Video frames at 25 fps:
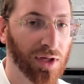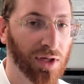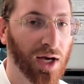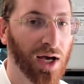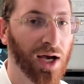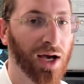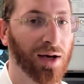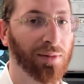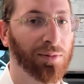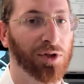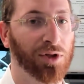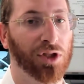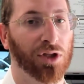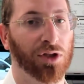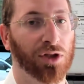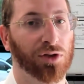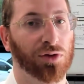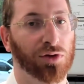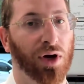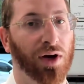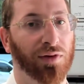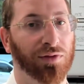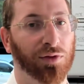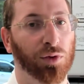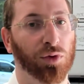How much sales
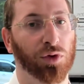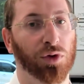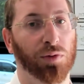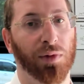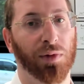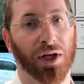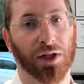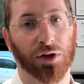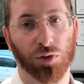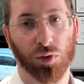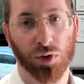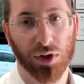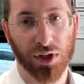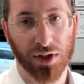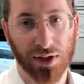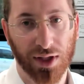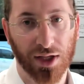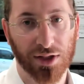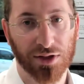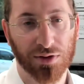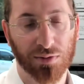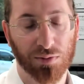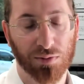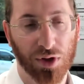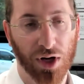do I have to do to make
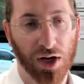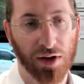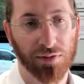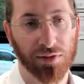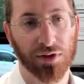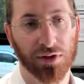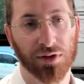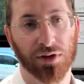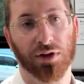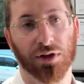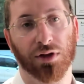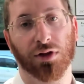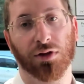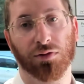20,000 profit,